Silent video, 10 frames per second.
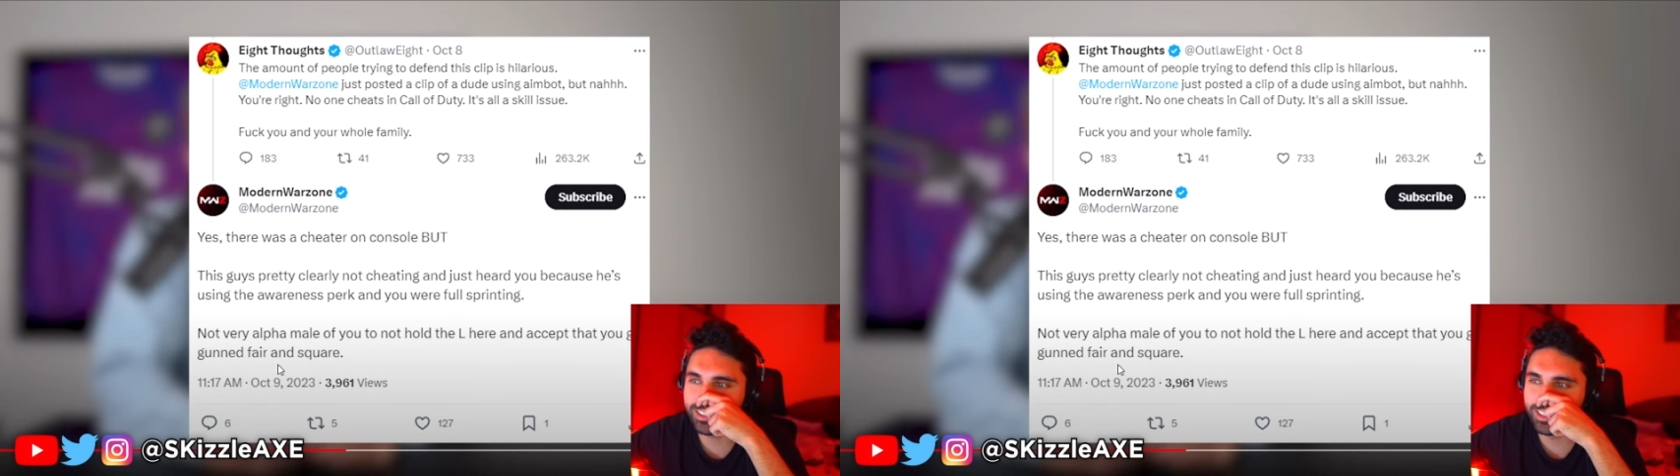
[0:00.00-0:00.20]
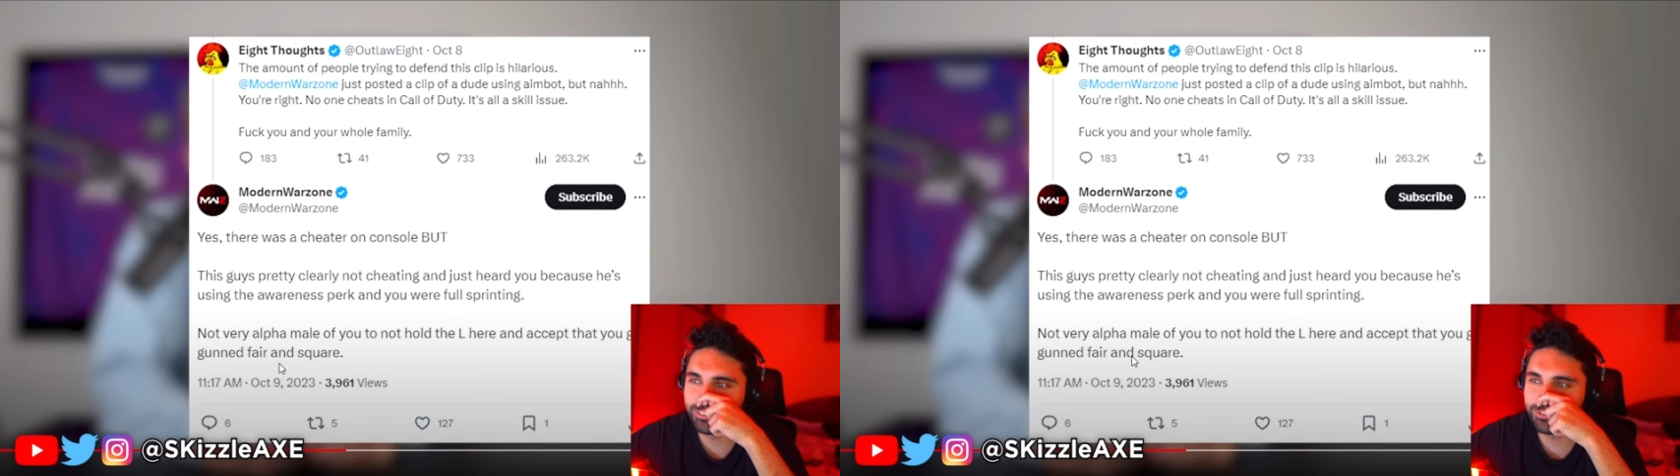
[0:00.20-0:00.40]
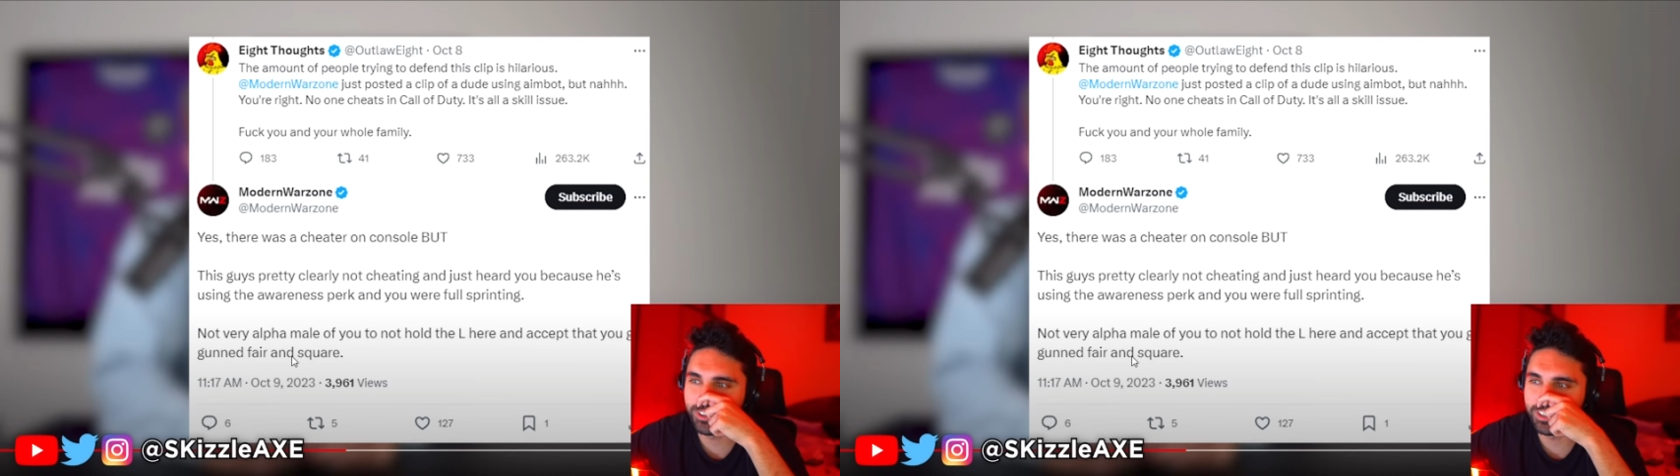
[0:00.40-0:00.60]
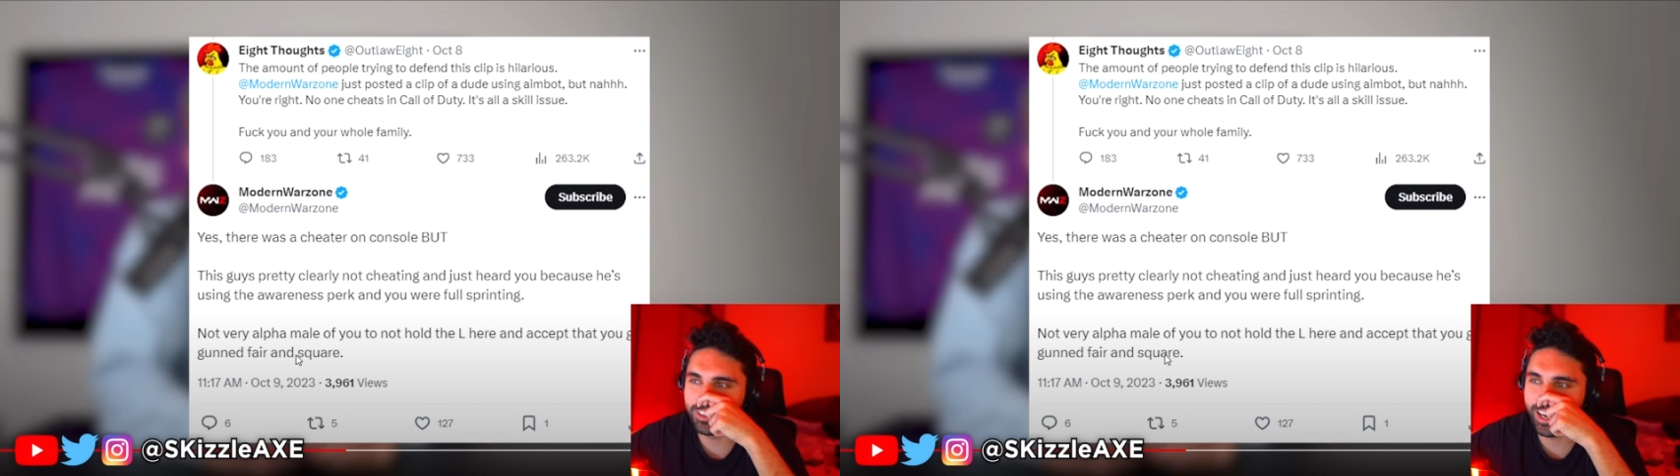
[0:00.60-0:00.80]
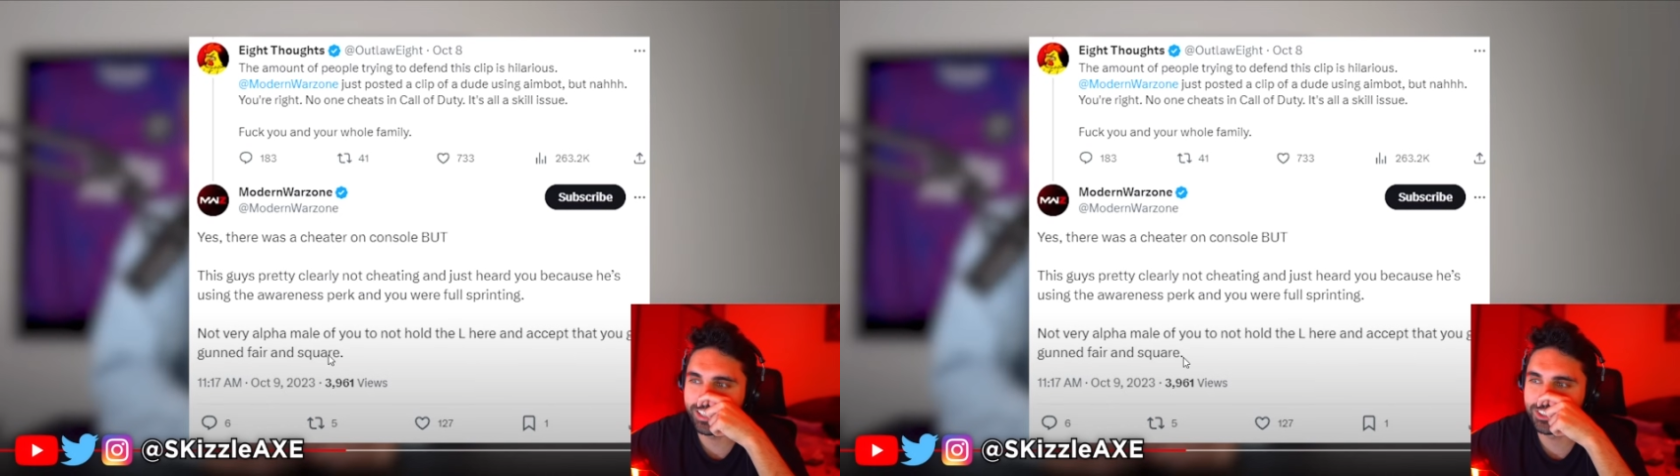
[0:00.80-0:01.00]
gun,
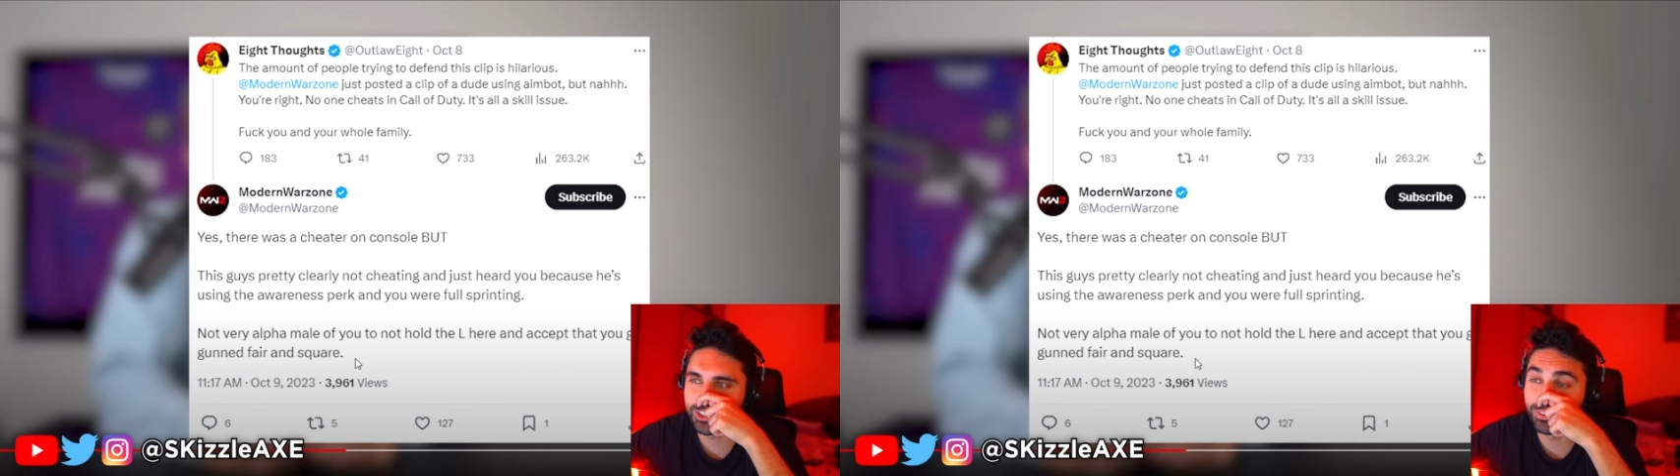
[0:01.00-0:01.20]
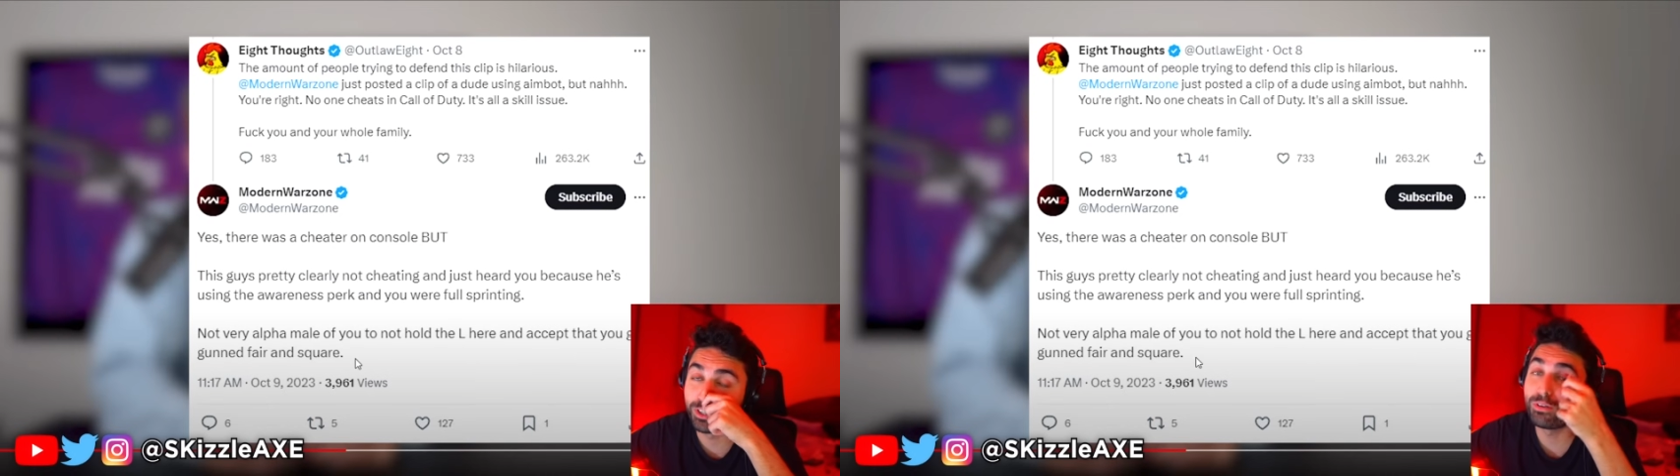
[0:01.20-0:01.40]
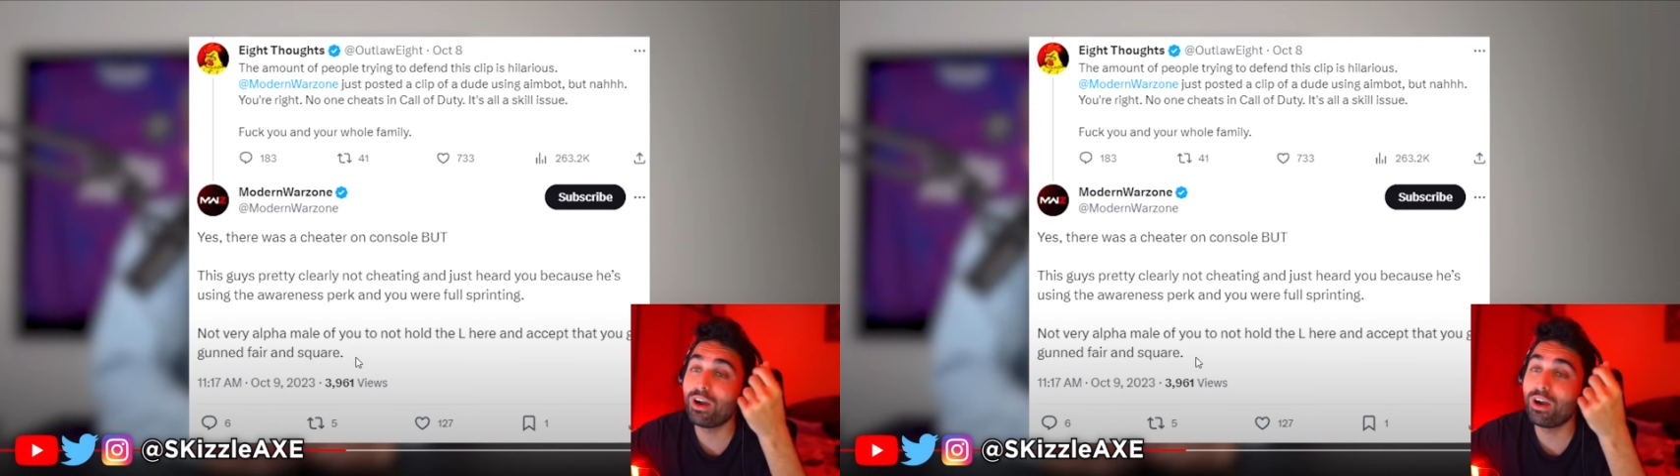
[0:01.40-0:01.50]
fair, and square.